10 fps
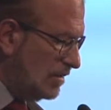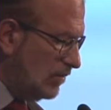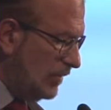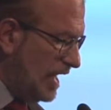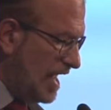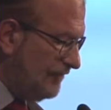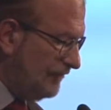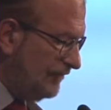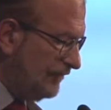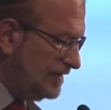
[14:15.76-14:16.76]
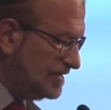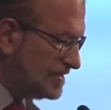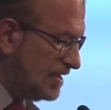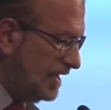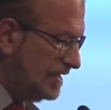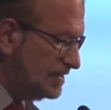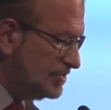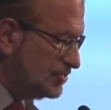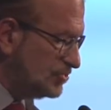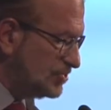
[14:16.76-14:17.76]
we have
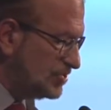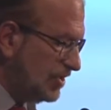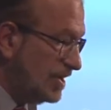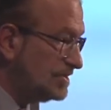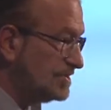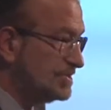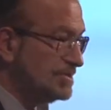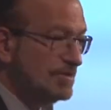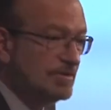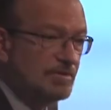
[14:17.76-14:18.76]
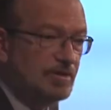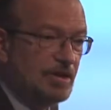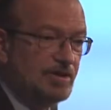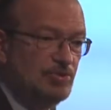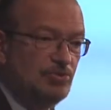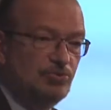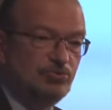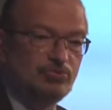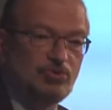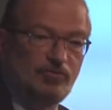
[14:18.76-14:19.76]
decided to start a
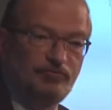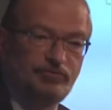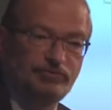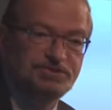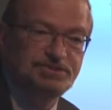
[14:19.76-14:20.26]
new conference